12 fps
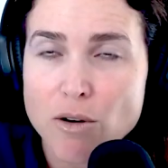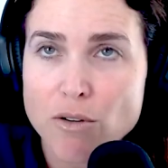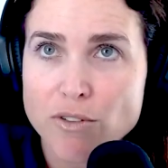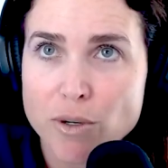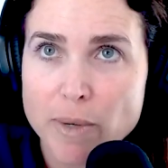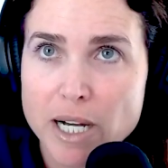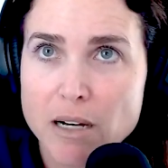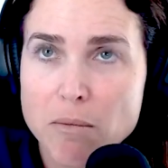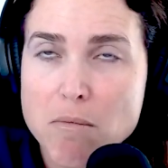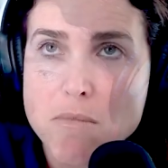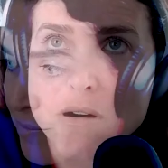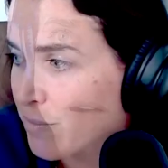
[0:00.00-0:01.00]

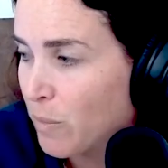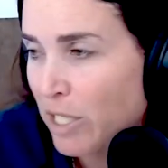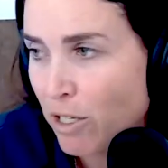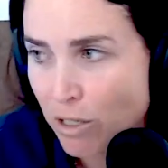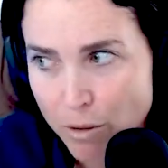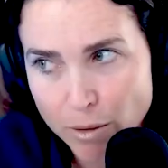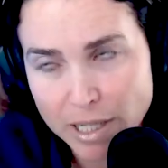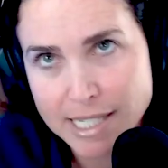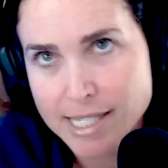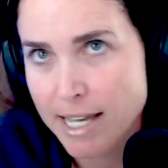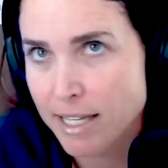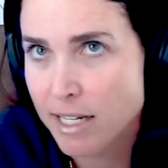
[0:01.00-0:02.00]
overwhelm. We know
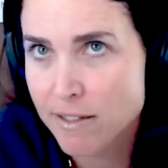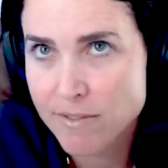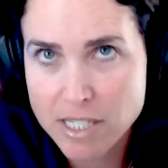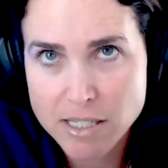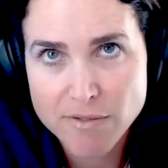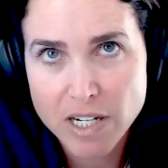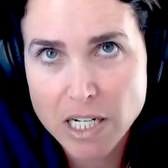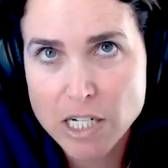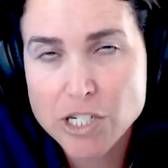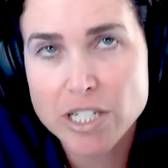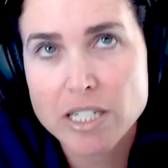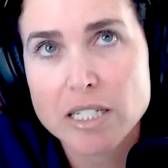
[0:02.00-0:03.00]
executive
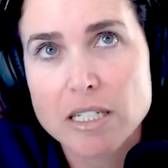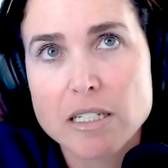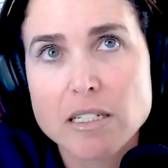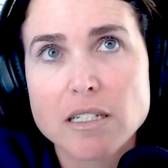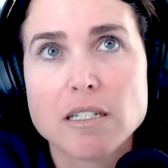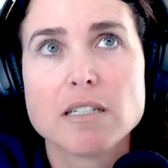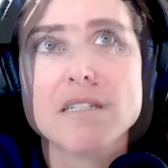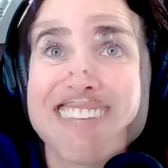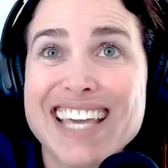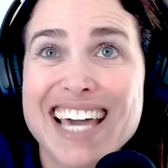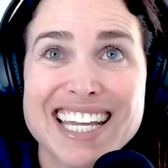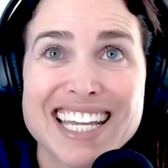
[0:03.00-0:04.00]
dysfunction
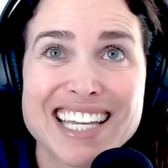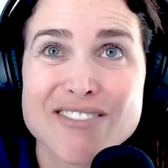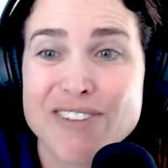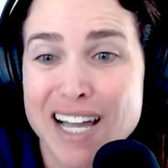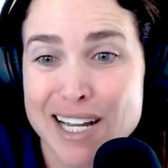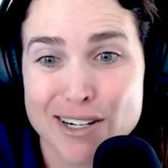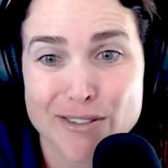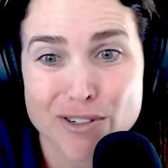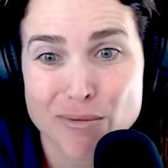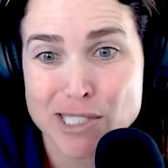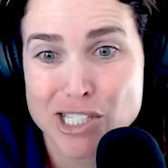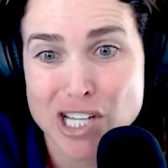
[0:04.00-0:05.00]
getting fired
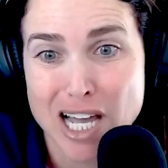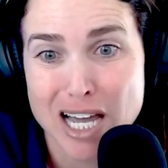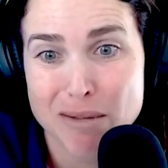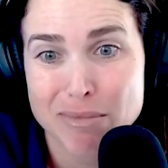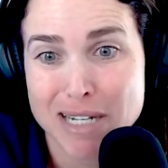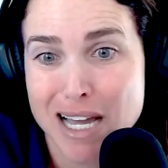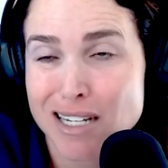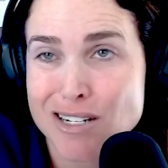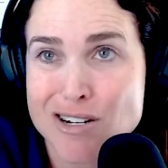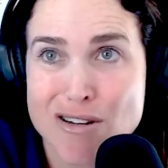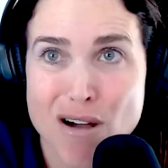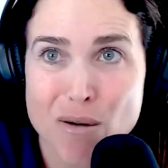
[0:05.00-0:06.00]
from a job, not
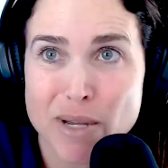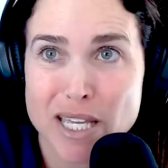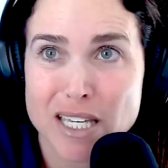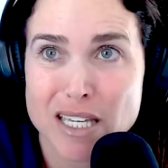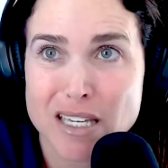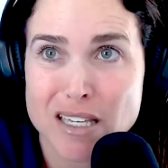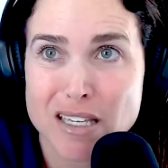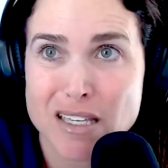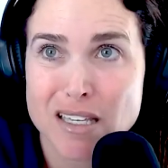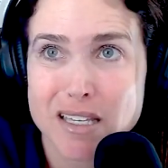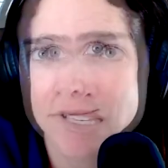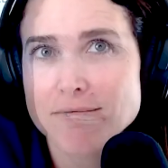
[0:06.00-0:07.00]
knowing,
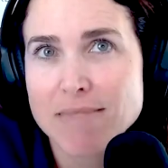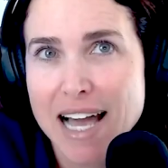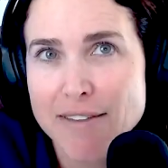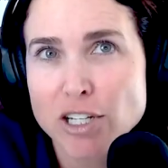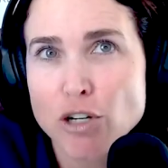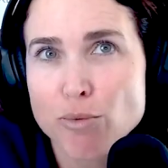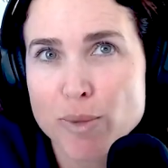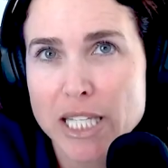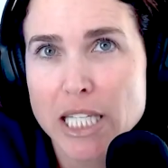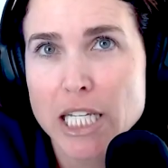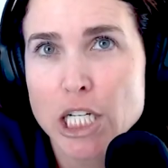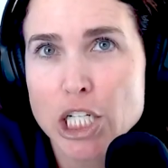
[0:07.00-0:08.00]
having a
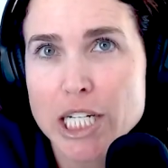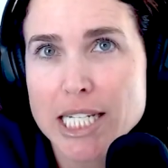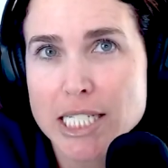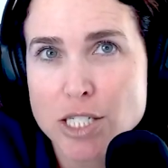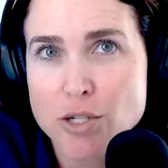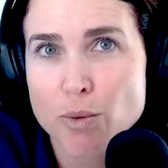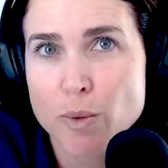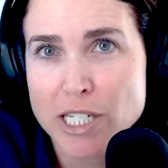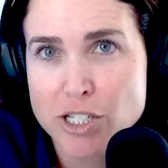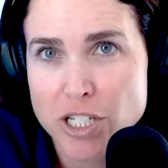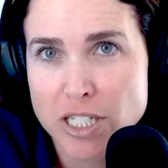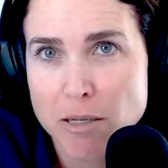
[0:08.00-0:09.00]
really good
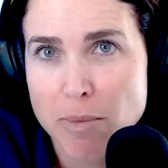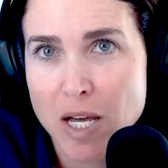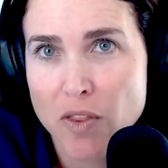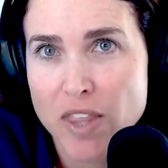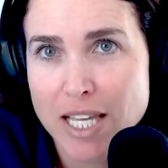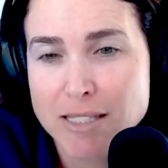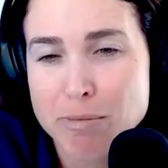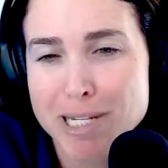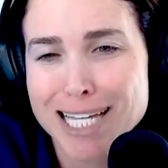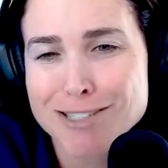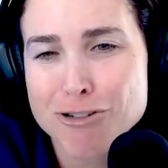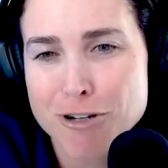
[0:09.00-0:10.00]
intuition about things, but
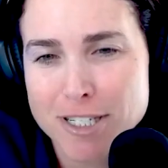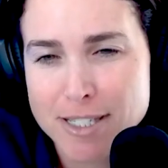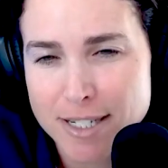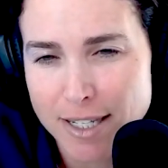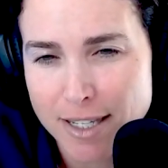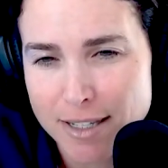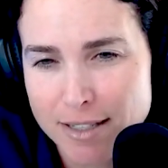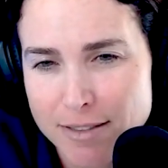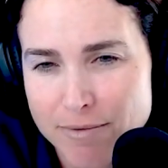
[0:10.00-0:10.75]
not trusting it.